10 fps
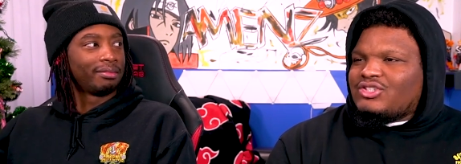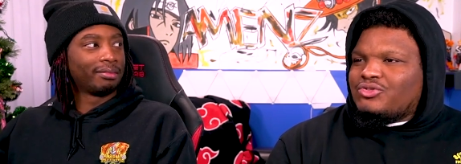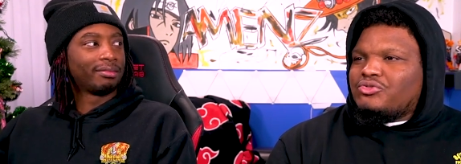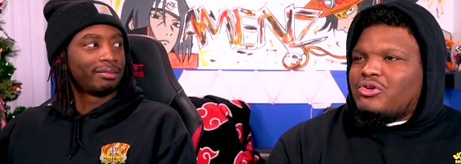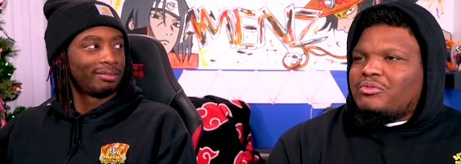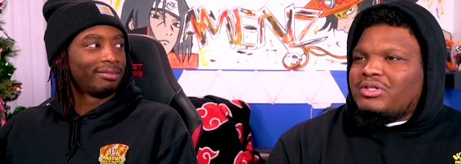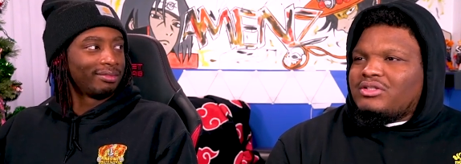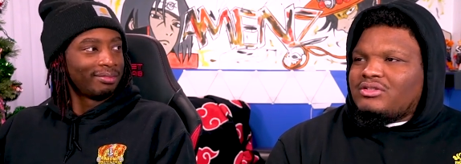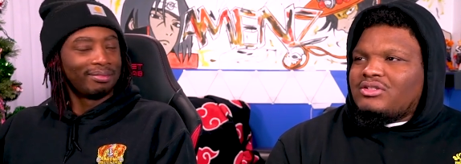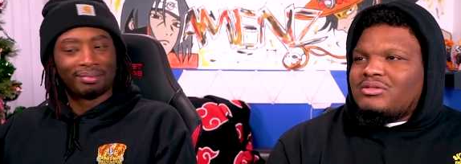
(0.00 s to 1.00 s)
Speaker 1: grew on me.
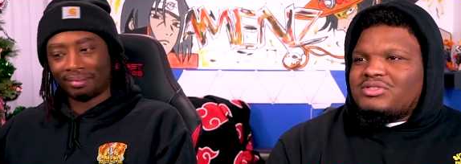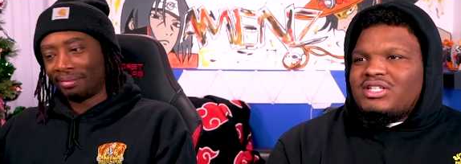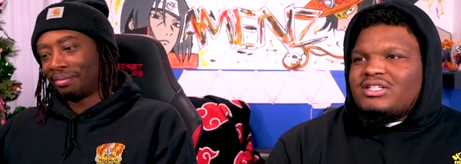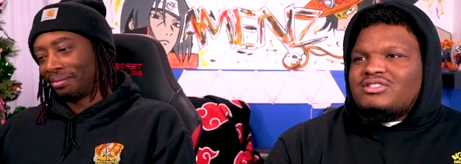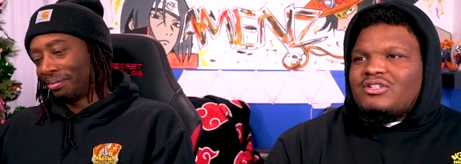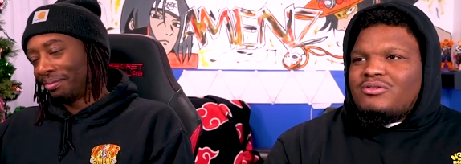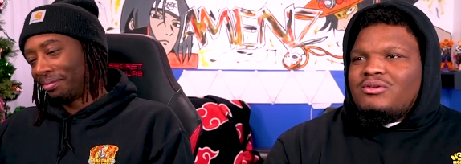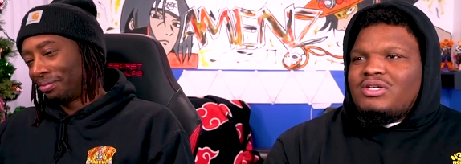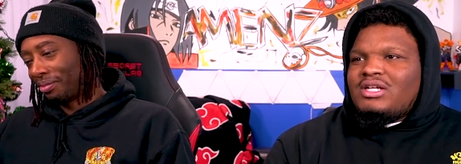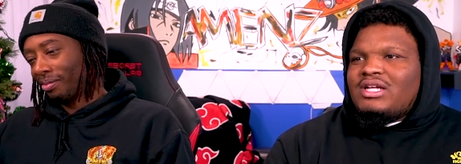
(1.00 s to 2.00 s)
You know what I'm saying? So
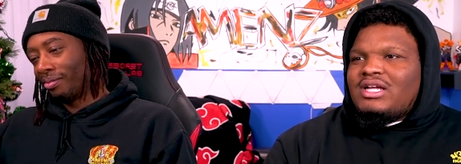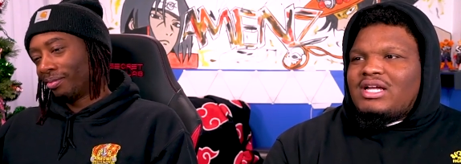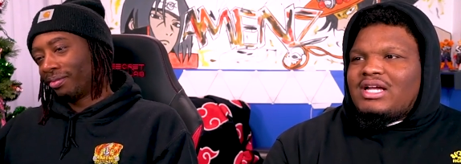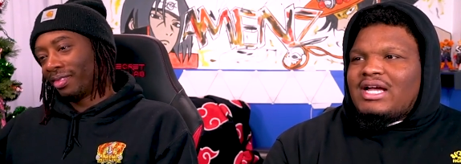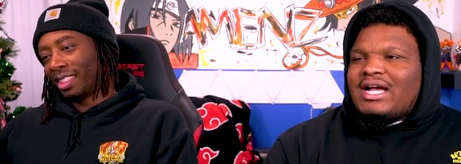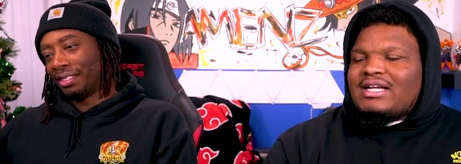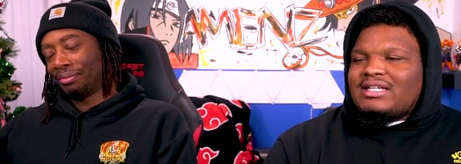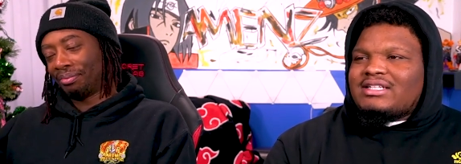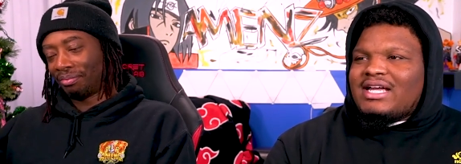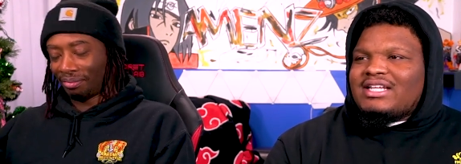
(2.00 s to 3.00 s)
I
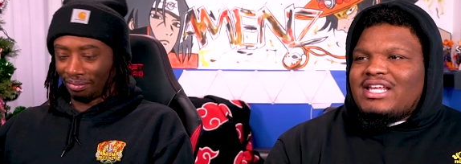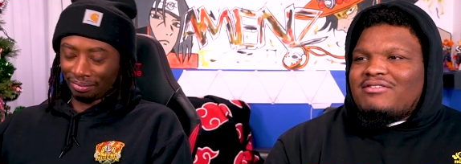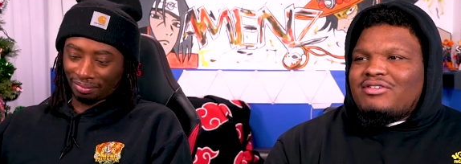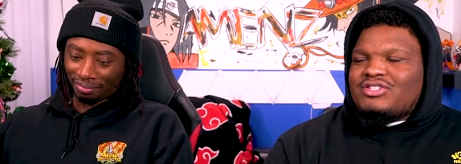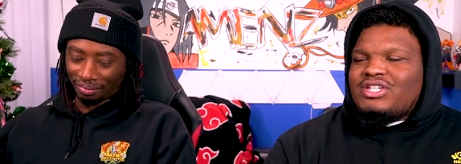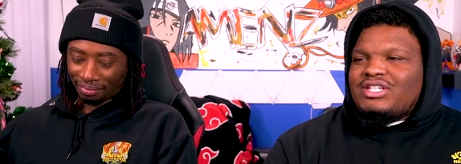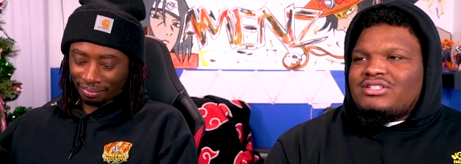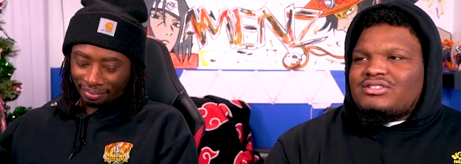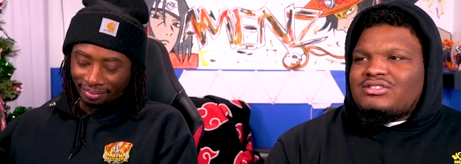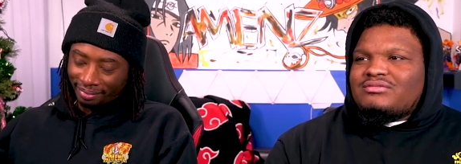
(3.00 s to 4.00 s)
kind of gave it a
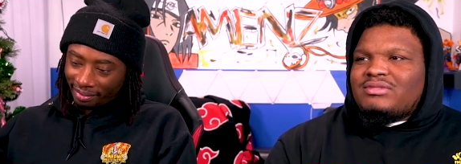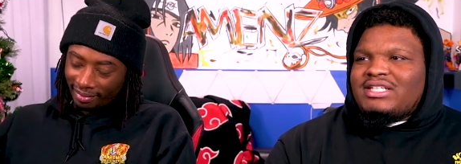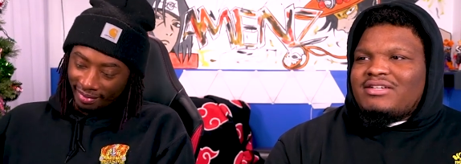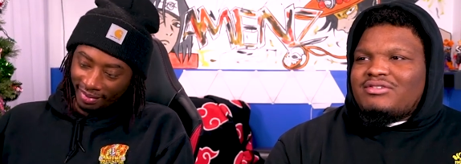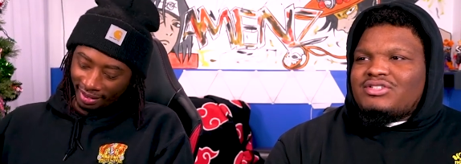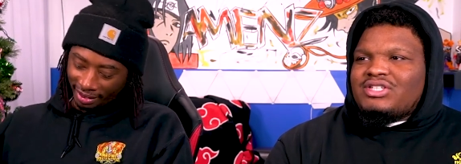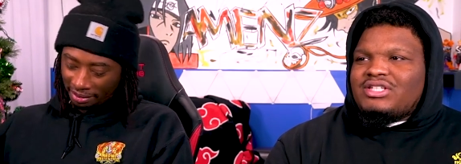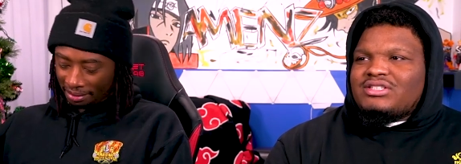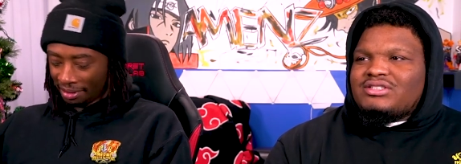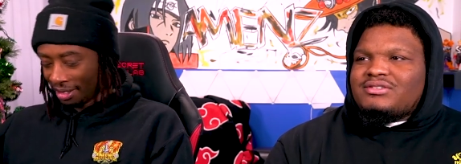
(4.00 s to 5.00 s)
chance.
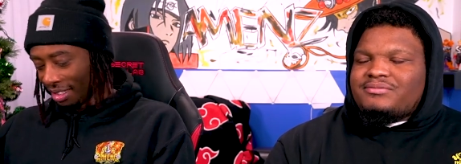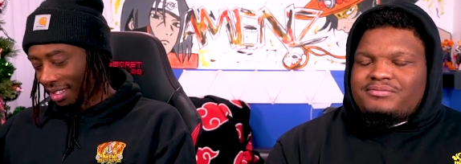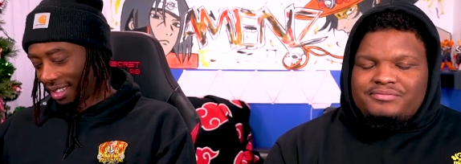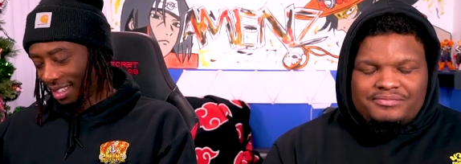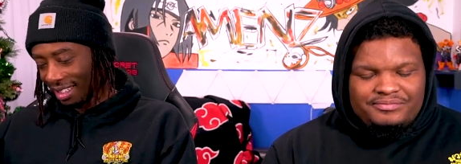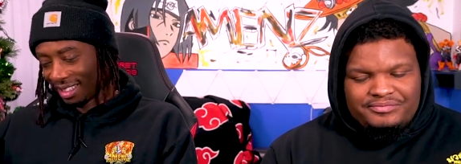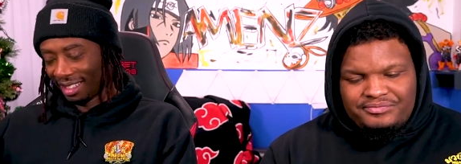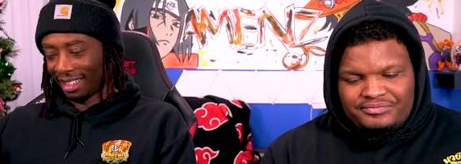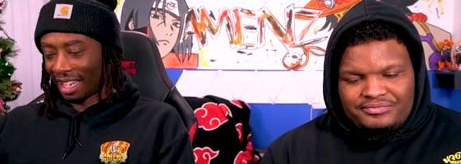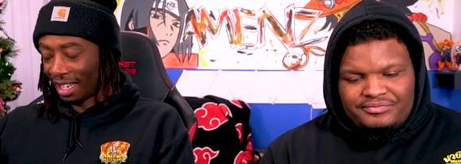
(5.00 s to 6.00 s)
Yeah,
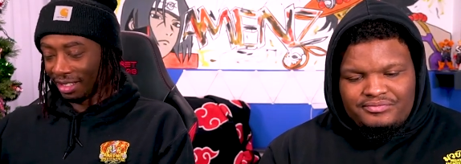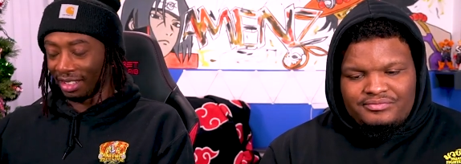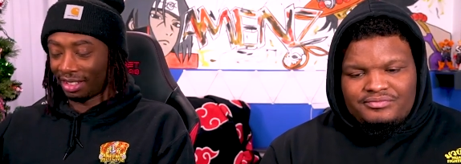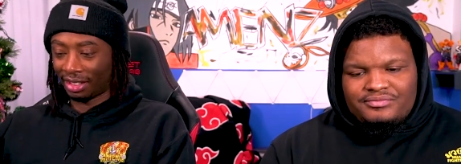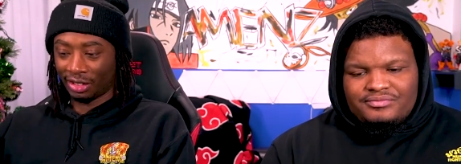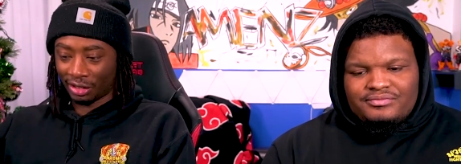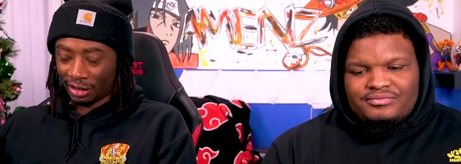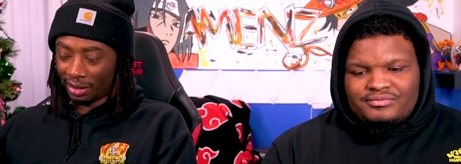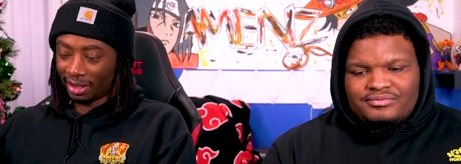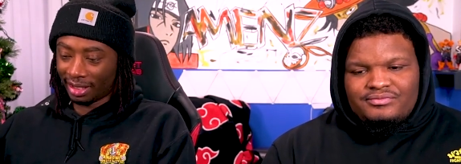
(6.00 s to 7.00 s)
Speaker 2: I ain't seen Season
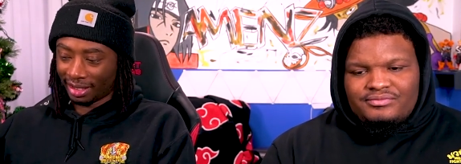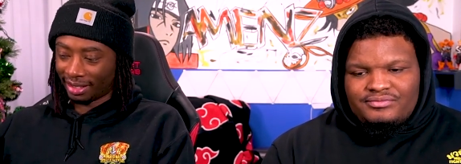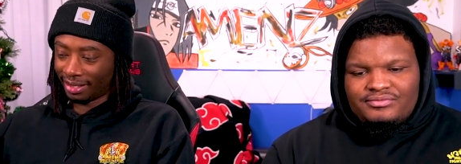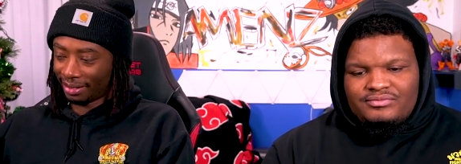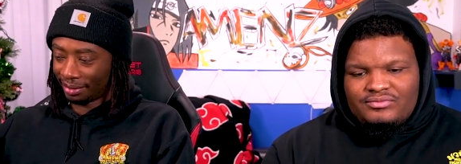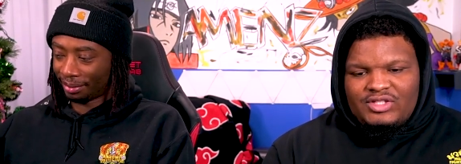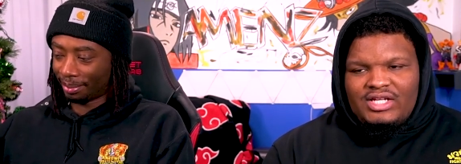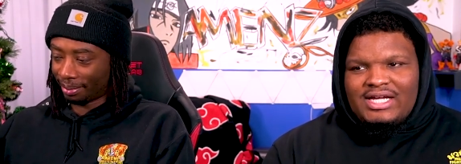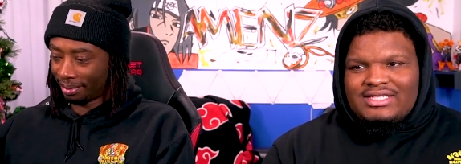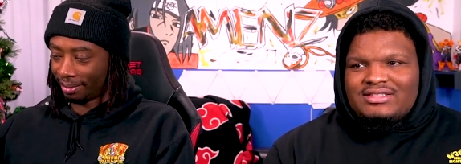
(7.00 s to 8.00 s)
2 yet.
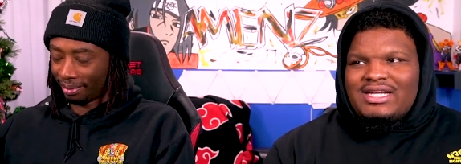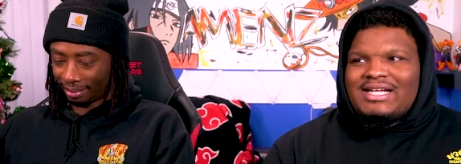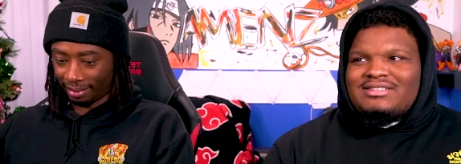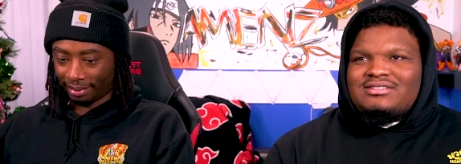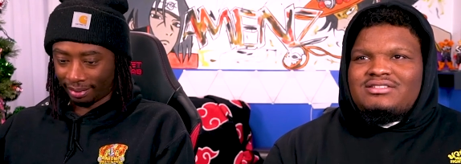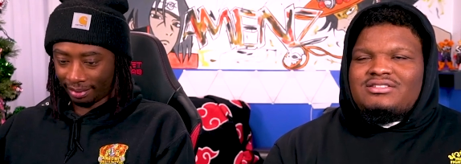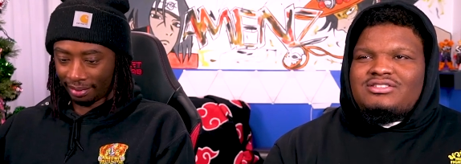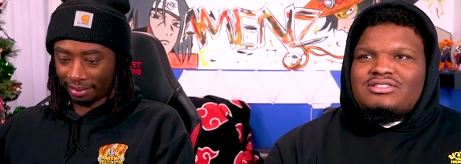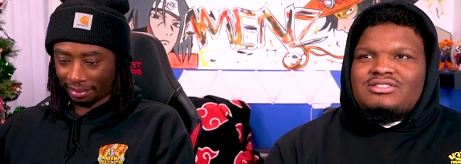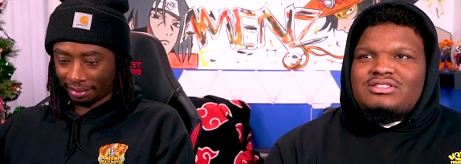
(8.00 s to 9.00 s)
Speaker 1: Yeah,
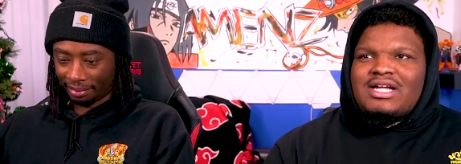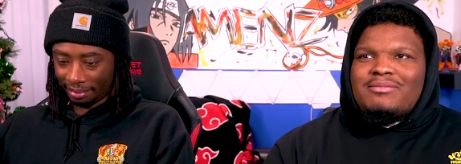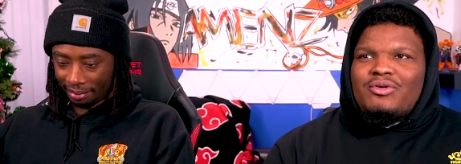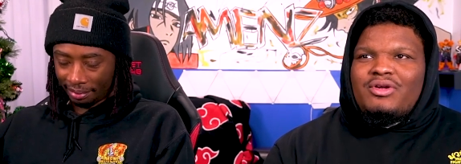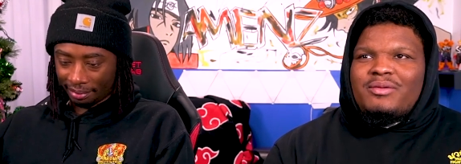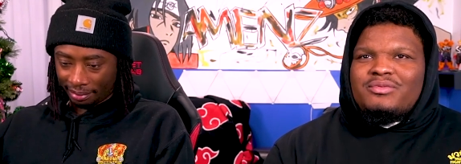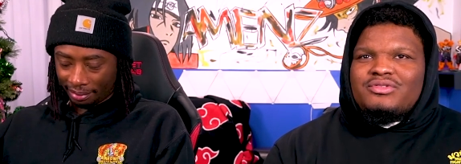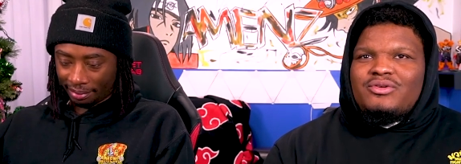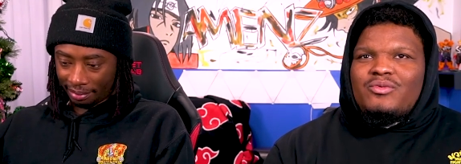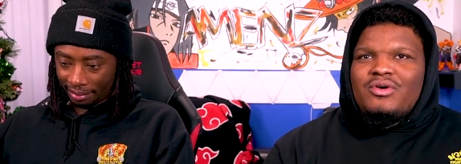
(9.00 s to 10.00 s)
I'm on
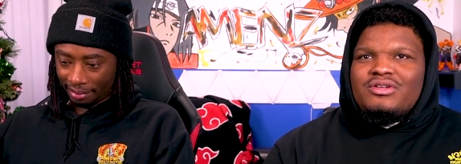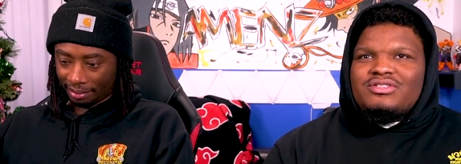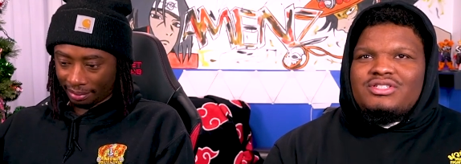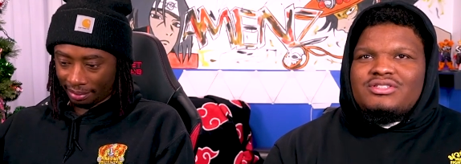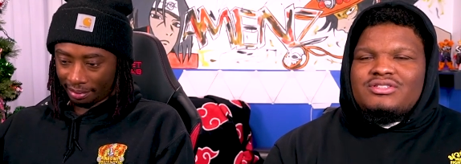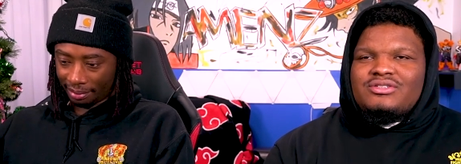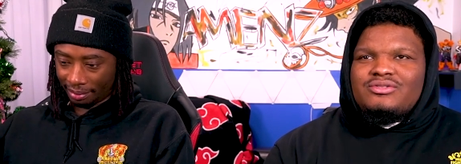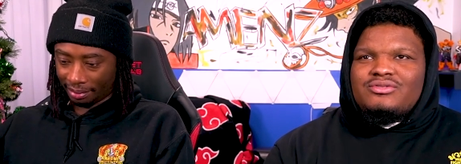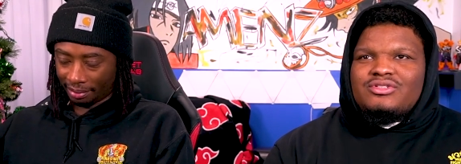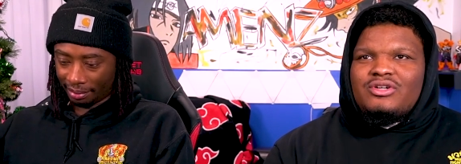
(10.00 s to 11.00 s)
episode 1 of Season
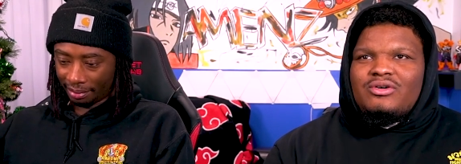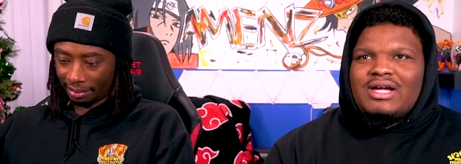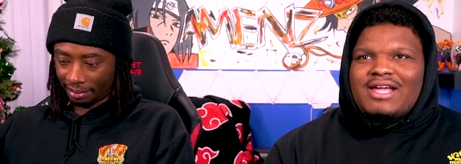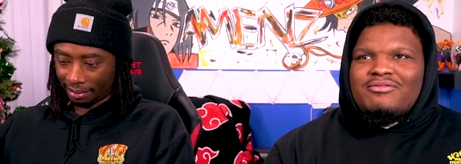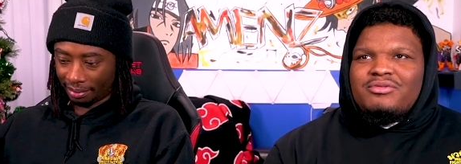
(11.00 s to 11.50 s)
2, so I haven't